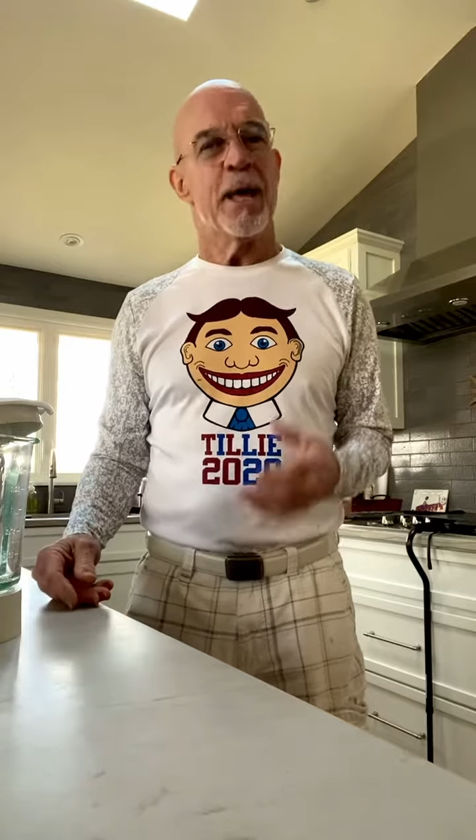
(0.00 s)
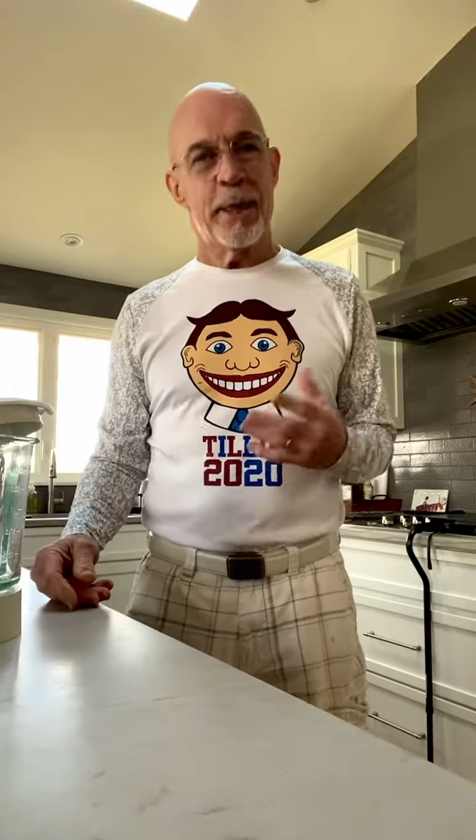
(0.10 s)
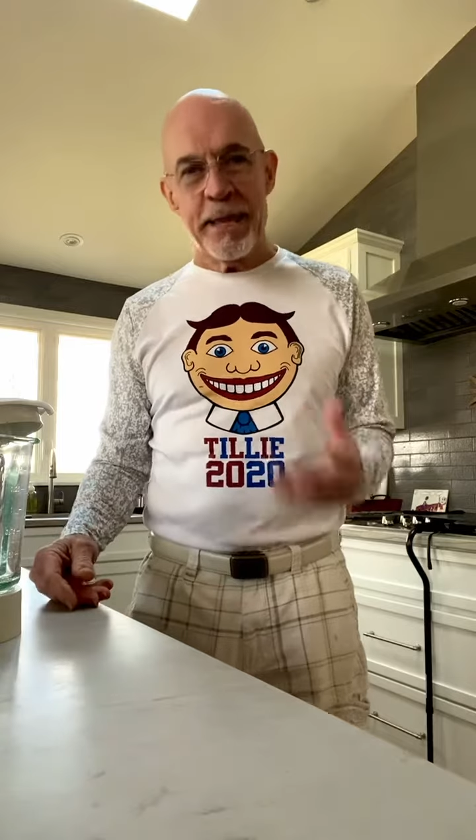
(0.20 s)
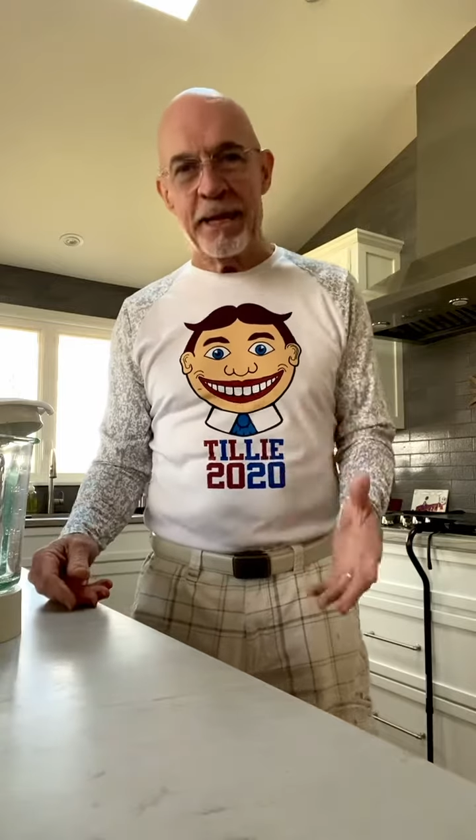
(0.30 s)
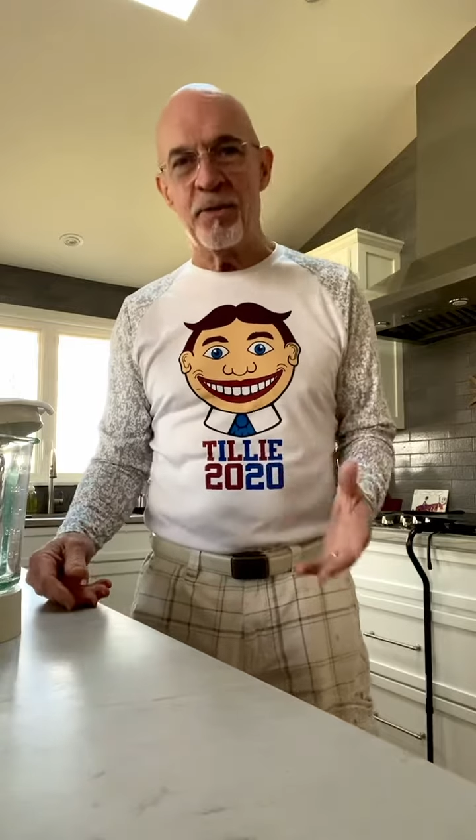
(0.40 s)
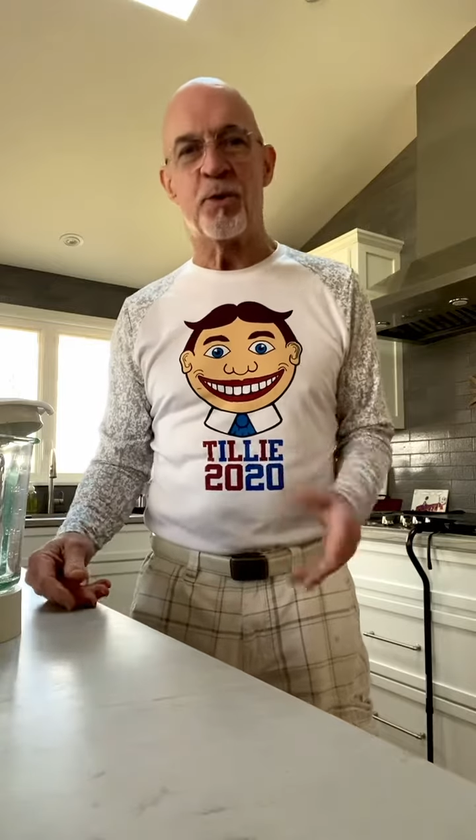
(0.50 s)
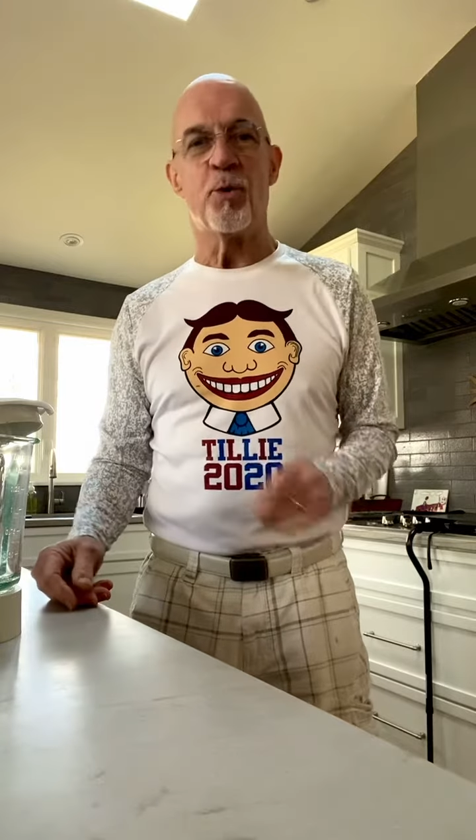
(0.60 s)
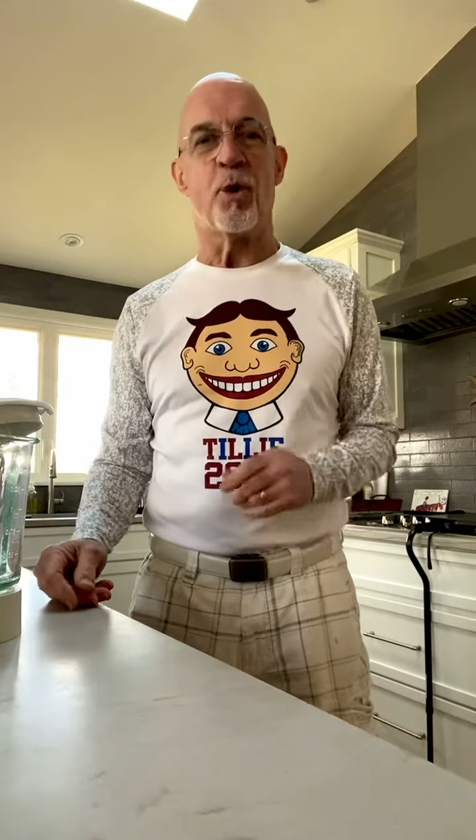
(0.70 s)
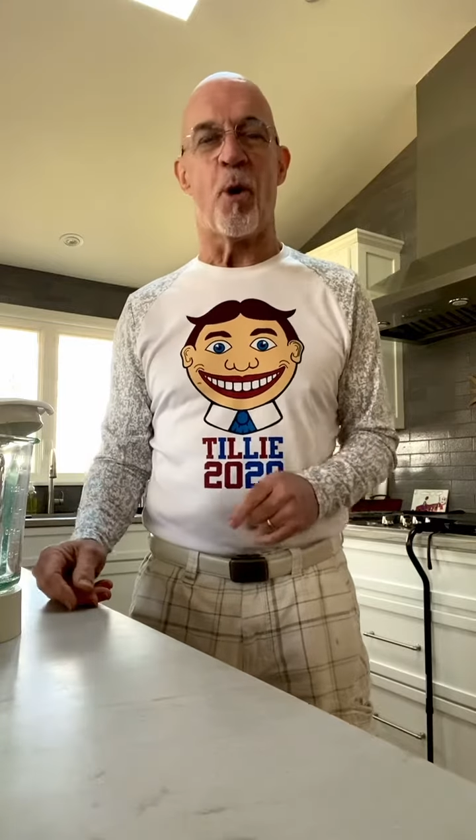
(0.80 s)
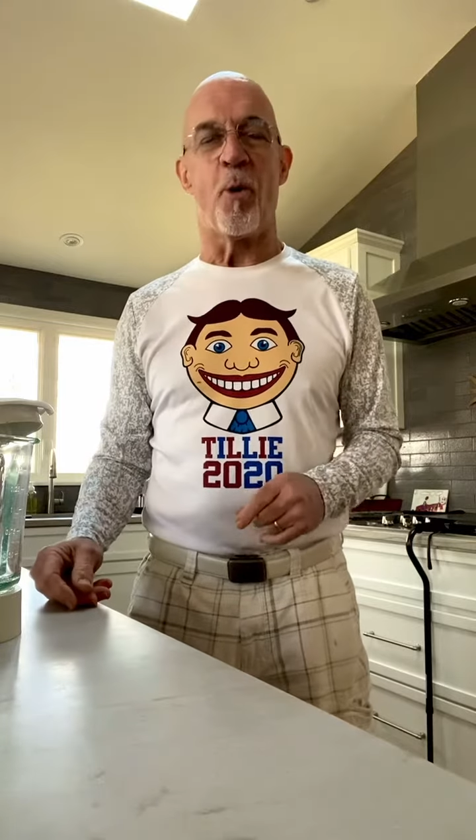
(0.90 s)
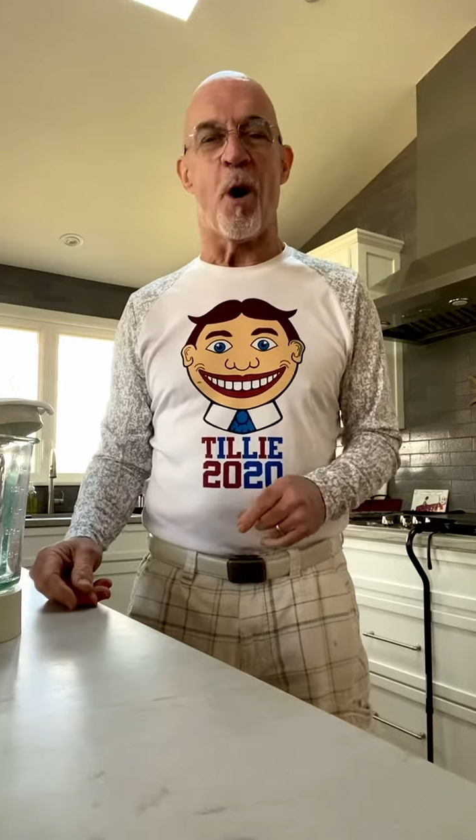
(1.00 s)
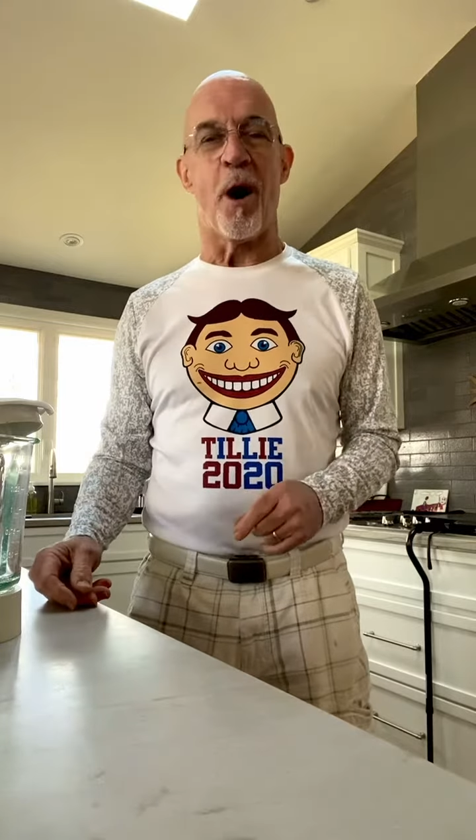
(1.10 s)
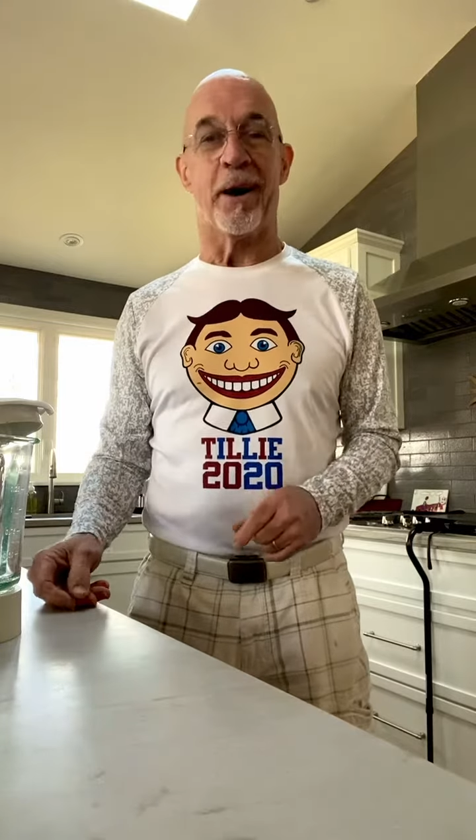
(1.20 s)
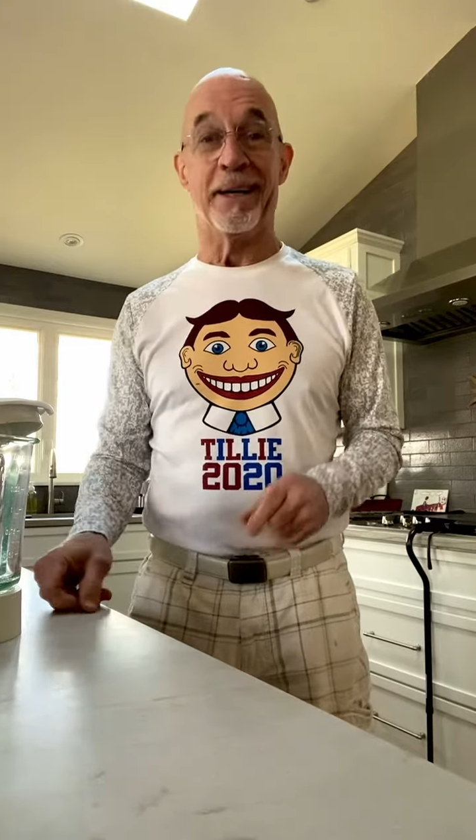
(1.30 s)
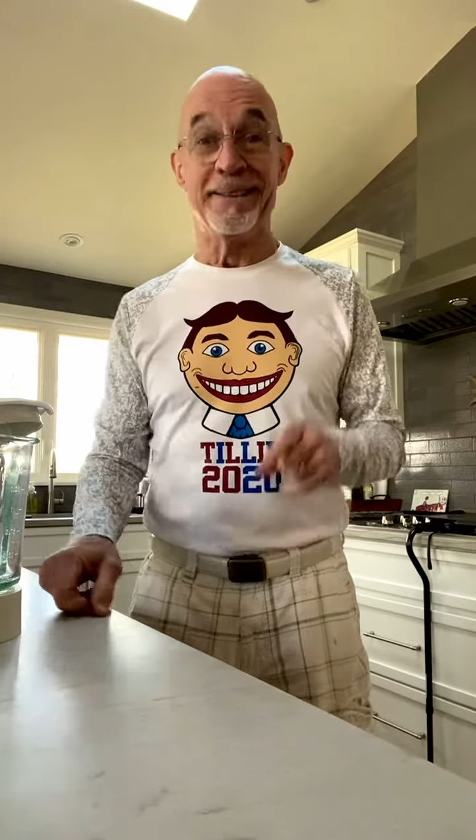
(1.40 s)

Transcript: things do go wrong.